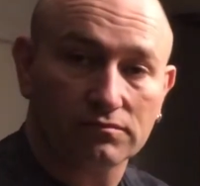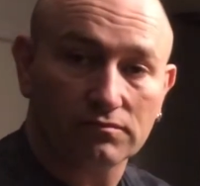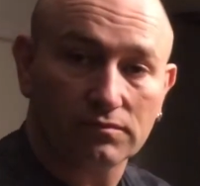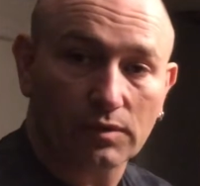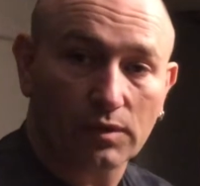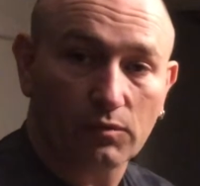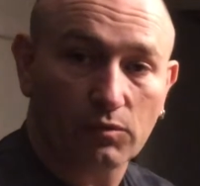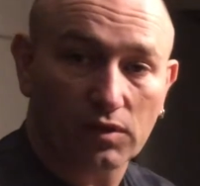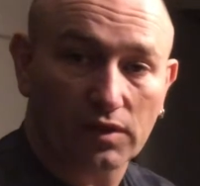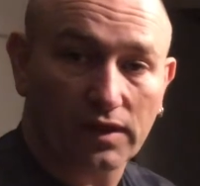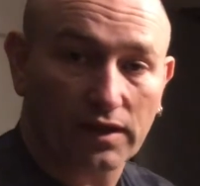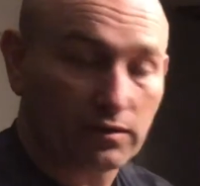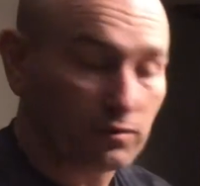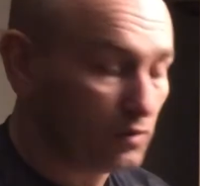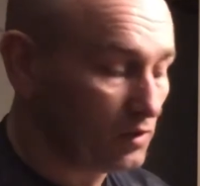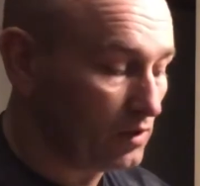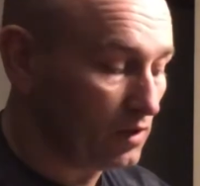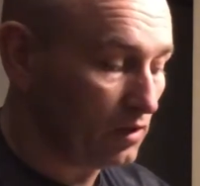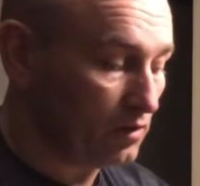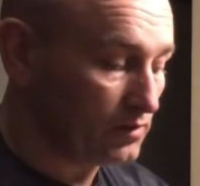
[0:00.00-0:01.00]
It
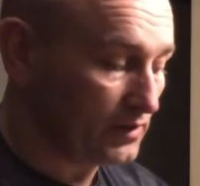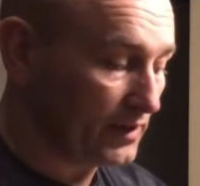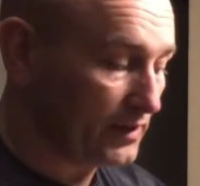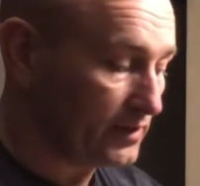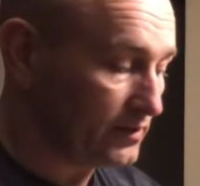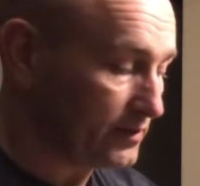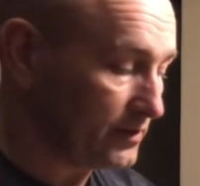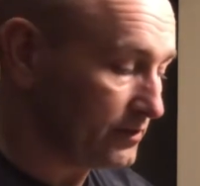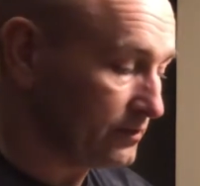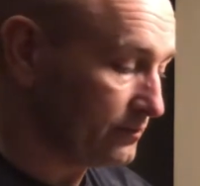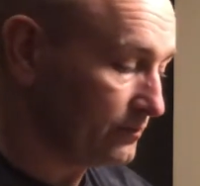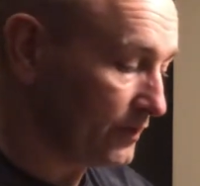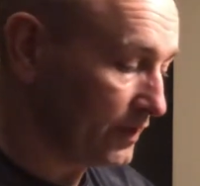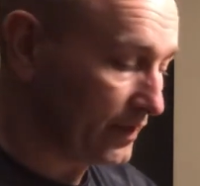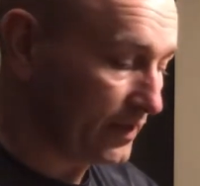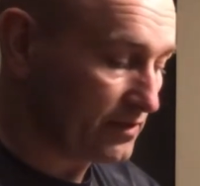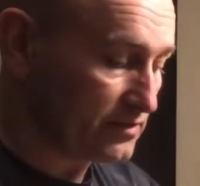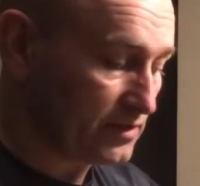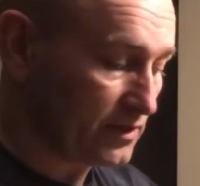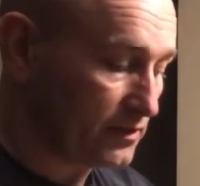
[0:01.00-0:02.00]
will hold anything. Like
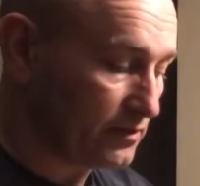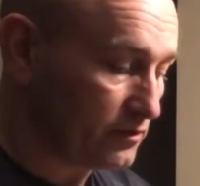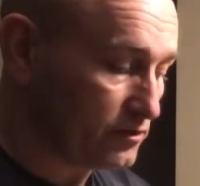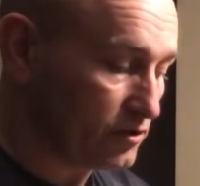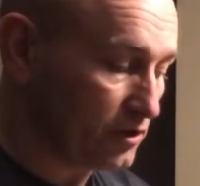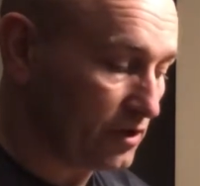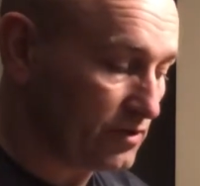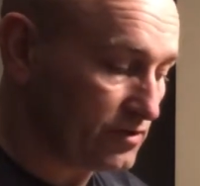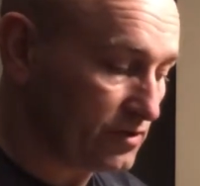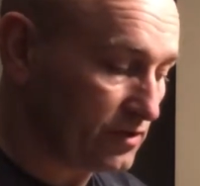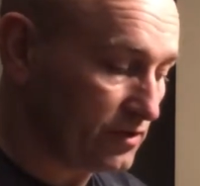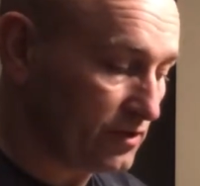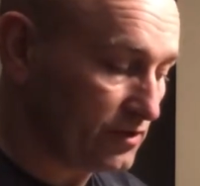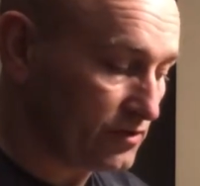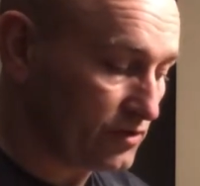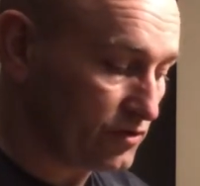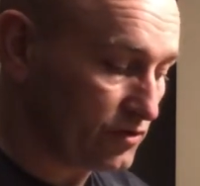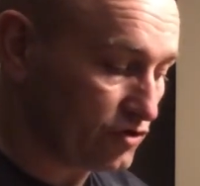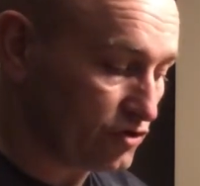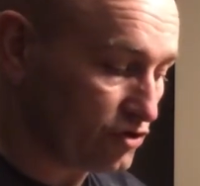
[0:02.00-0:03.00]
I said, the jaws are nice
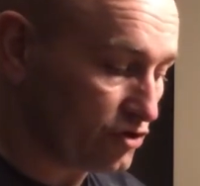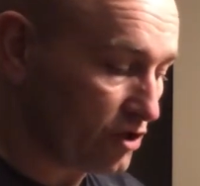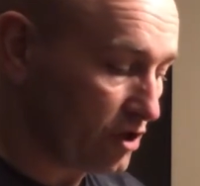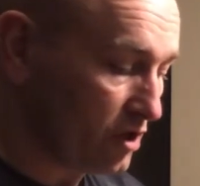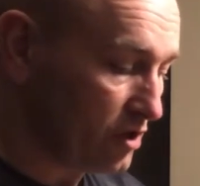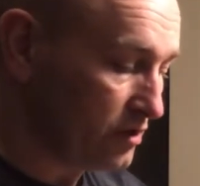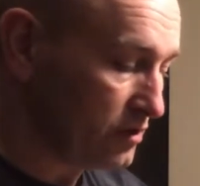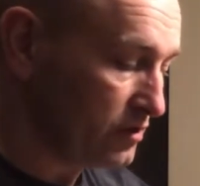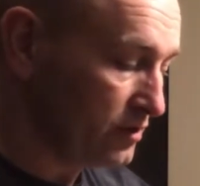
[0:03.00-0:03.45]
and strong.